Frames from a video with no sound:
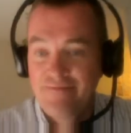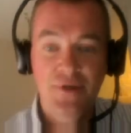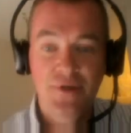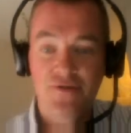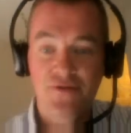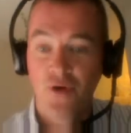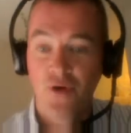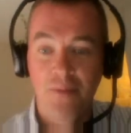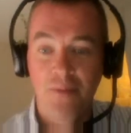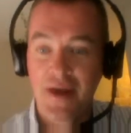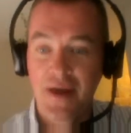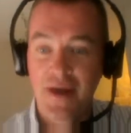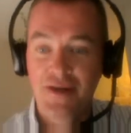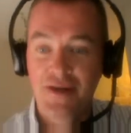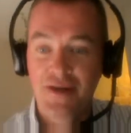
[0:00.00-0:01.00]
just role-playing
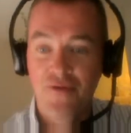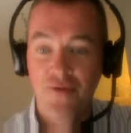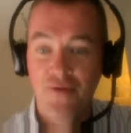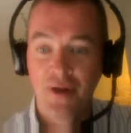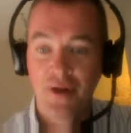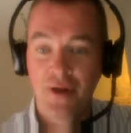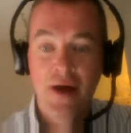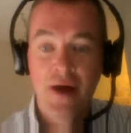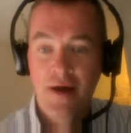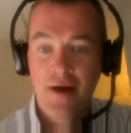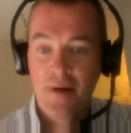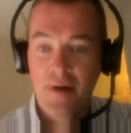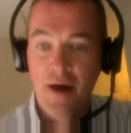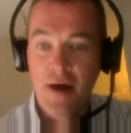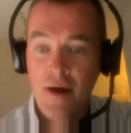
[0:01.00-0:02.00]
in general,
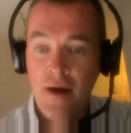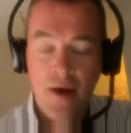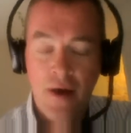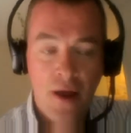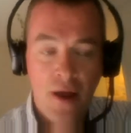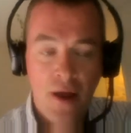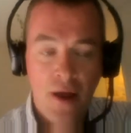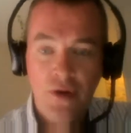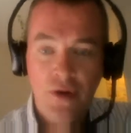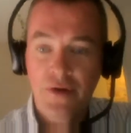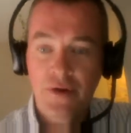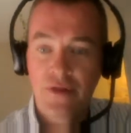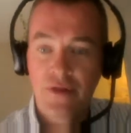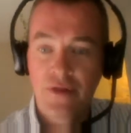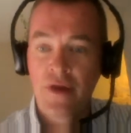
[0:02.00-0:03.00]
look on
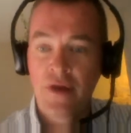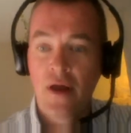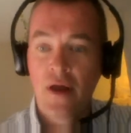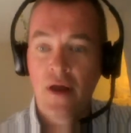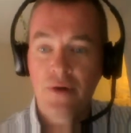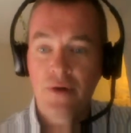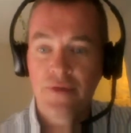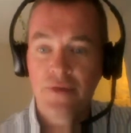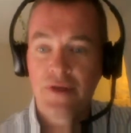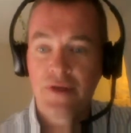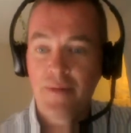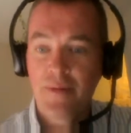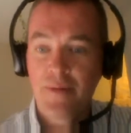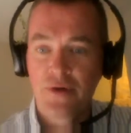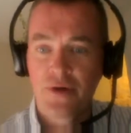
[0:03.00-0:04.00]
the
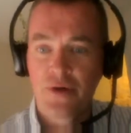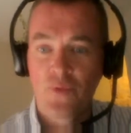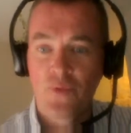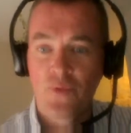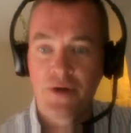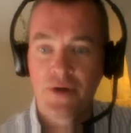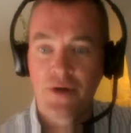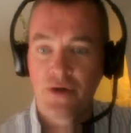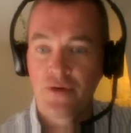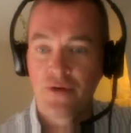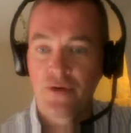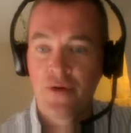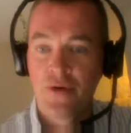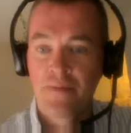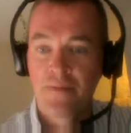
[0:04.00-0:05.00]
tabletop one-shot
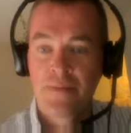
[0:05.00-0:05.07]
group